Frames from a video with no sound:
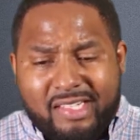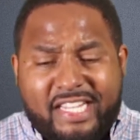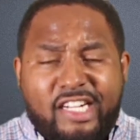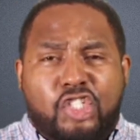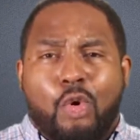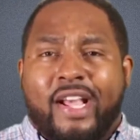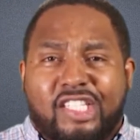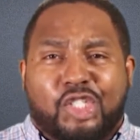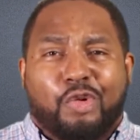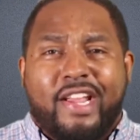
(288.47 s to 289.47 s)
teach you
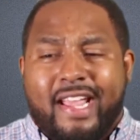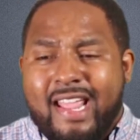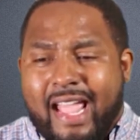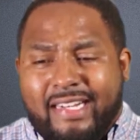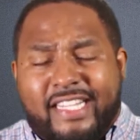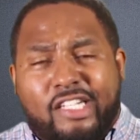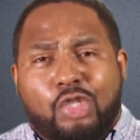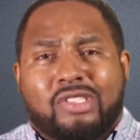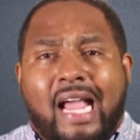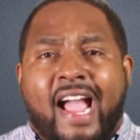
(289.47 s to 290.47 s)
history and teach
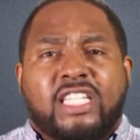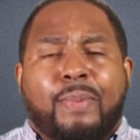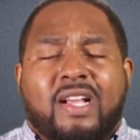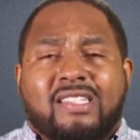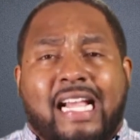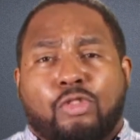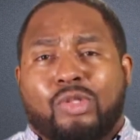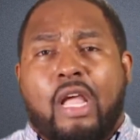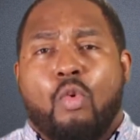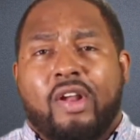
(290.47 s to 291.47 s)
you science because that's
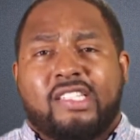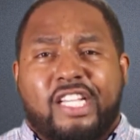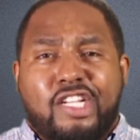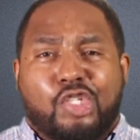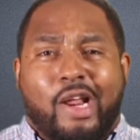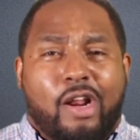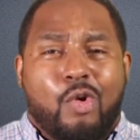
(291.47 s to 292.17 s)
what they want to teach you.